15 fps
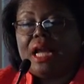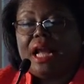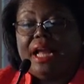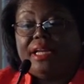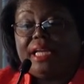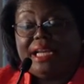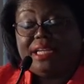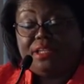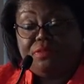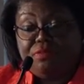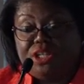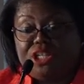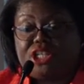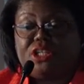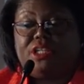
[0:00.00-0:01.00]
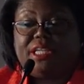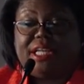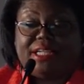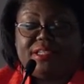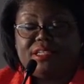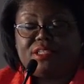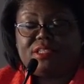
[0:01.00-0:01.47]
a division
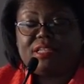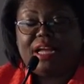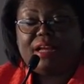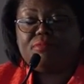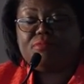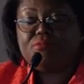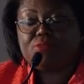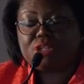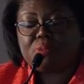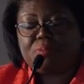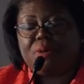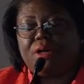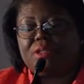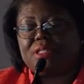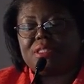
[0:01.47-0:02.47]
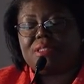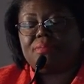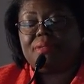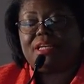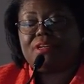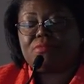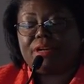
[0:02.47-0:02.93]
that is
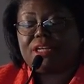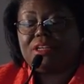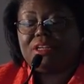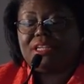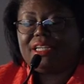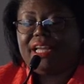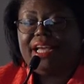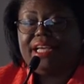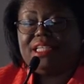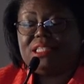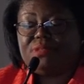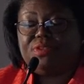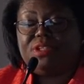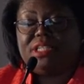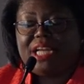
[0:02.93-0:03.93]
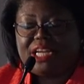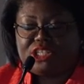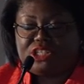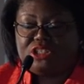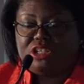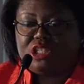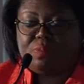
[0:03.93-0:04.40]
responsible and recognized for
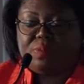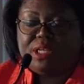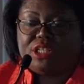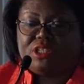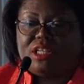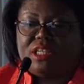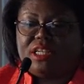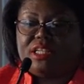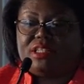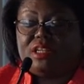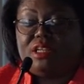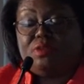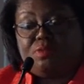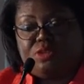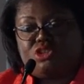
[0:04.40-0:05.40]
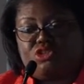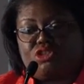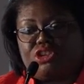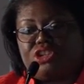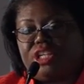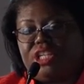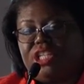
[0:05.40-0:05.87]
national spatial data
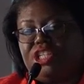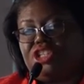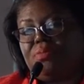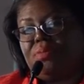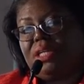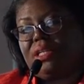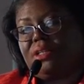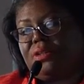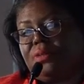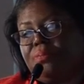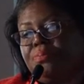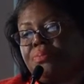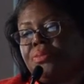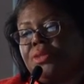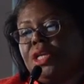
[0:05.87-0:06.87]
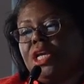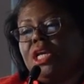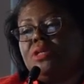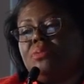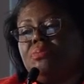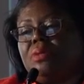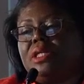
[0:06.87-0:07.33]
infrastructure in Jamaica.
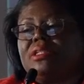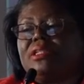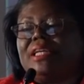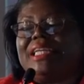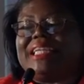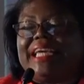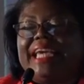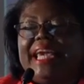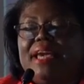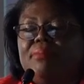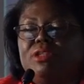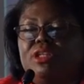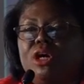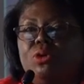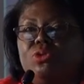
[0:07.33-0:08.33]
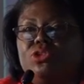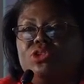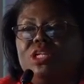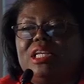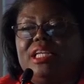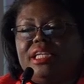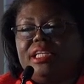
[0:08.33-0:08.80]
But it came down to
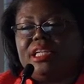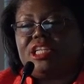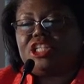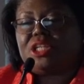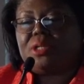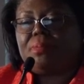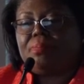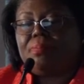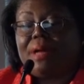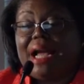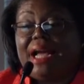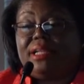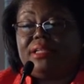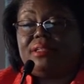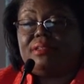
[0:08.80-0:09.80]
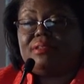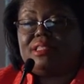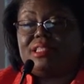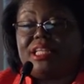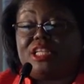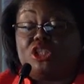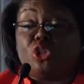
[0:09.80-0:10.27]
leadership and
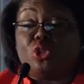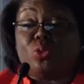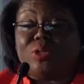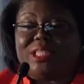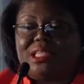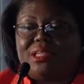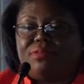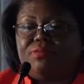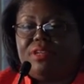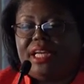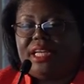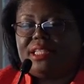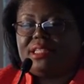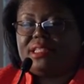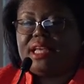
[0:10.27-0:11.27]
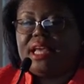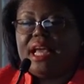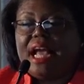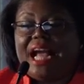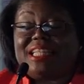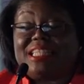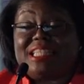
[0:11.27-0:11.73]
stick-to-itiveness
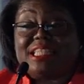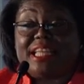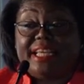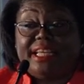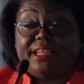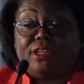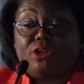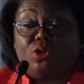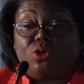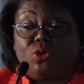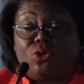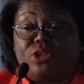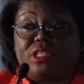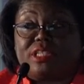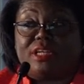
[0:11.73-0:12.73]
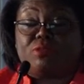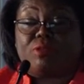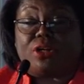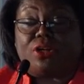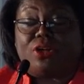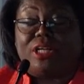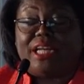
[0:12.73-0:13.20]
and staying the course and
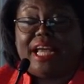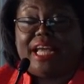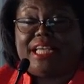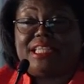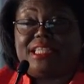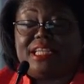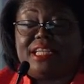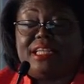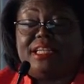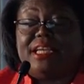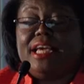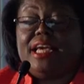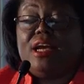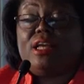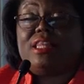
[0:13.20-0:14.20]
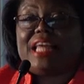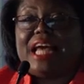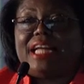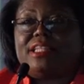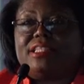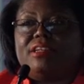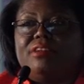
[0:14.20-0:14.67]
recognizing
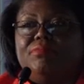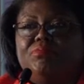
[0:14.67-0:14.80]
that